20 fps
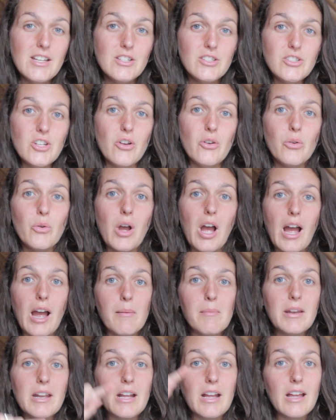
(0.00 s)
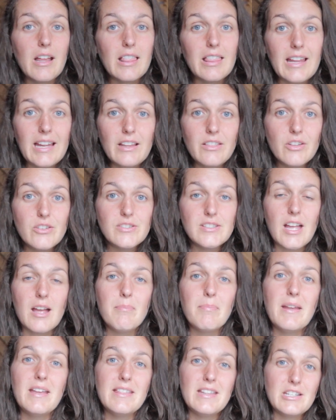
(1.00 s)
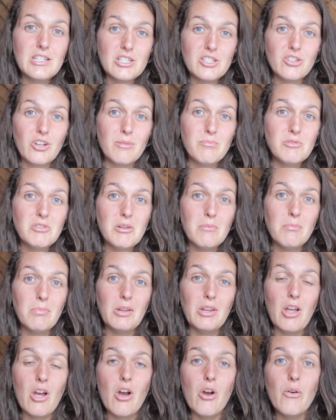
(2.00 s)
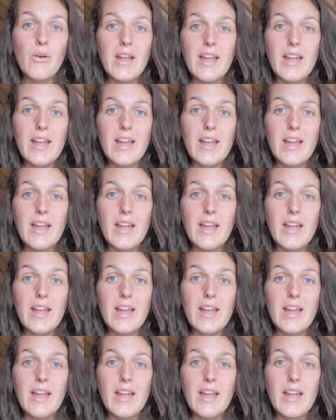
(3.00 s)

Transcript: So I'm gonna link those up in the description below,